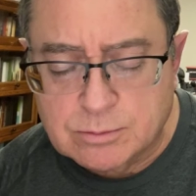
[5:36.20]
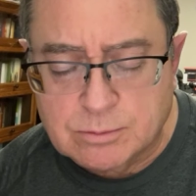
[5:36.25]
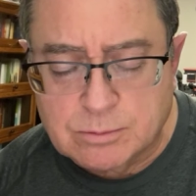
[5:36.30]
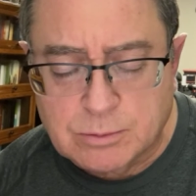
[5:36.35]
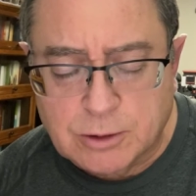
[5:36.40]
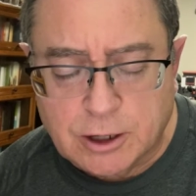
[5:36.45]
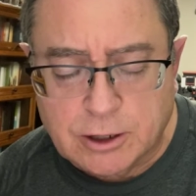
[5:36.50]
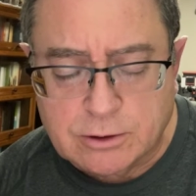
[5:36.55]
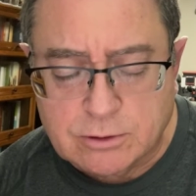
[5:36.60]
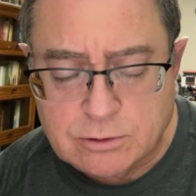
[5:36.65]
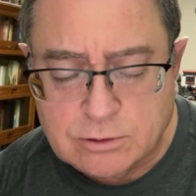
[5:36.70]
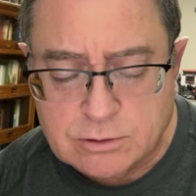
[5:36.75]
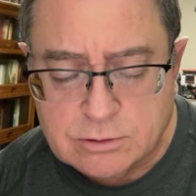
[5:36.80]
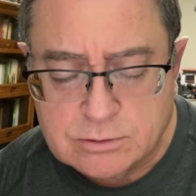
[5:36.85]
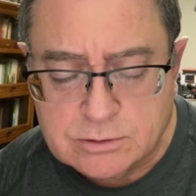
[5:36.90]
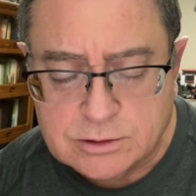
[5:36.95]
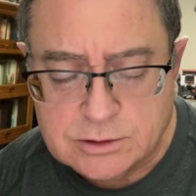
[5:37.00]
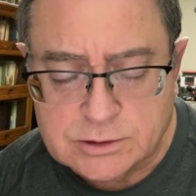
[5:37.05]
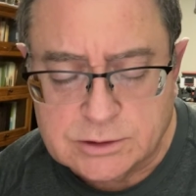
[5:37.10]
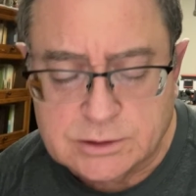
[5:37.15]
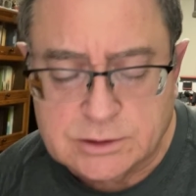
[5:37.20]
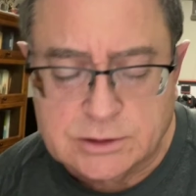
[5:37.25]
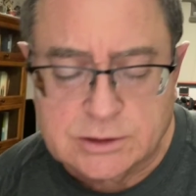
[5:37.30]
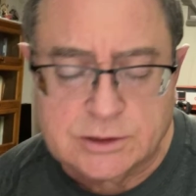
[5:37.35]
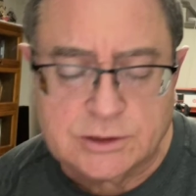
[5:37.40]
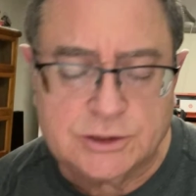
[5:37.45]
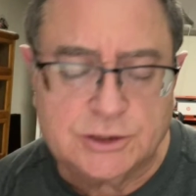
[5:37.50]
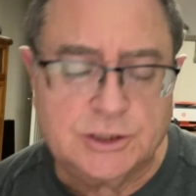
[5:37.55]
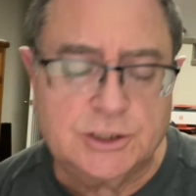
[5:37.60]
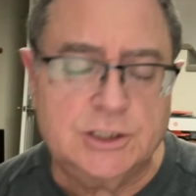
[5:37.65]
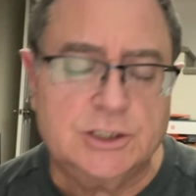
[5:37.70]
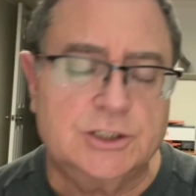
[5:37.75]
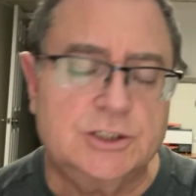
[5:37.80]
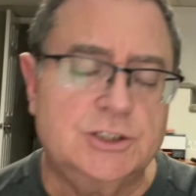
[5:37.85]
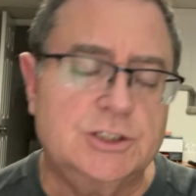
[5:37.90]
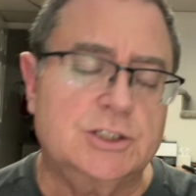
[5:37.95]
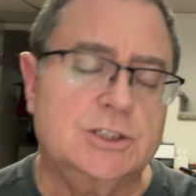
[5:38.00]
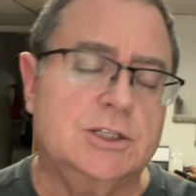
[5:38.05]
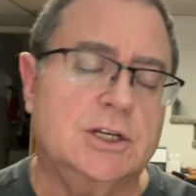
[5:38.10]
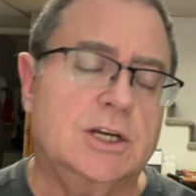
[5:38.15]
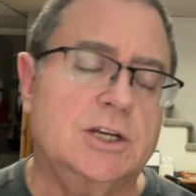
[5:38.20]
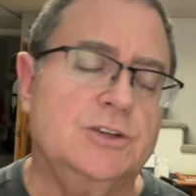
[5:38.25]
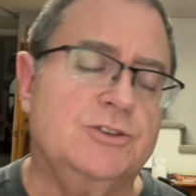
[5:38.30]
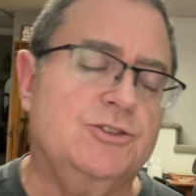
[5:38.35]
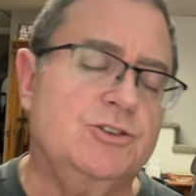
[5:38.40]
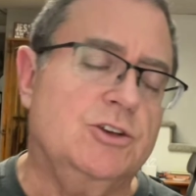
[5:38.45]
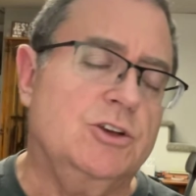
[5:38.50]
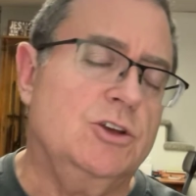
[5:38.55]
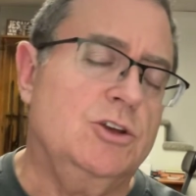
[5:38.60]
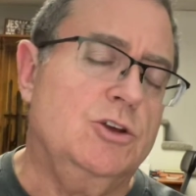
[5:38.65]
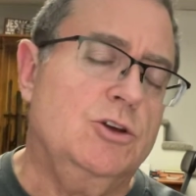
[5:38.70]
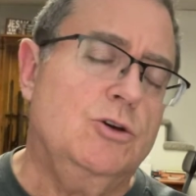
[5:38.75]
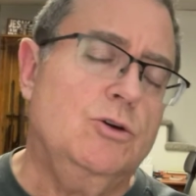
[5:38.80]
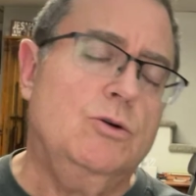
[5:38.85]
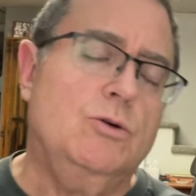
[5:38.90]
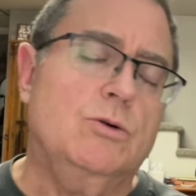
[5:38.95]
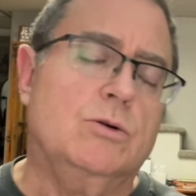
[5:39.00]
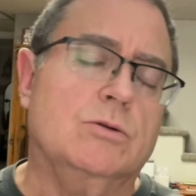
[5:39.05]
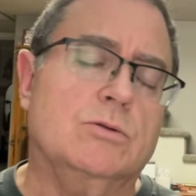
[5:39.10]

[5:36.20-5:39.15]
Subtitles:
Michael as he is in ICU.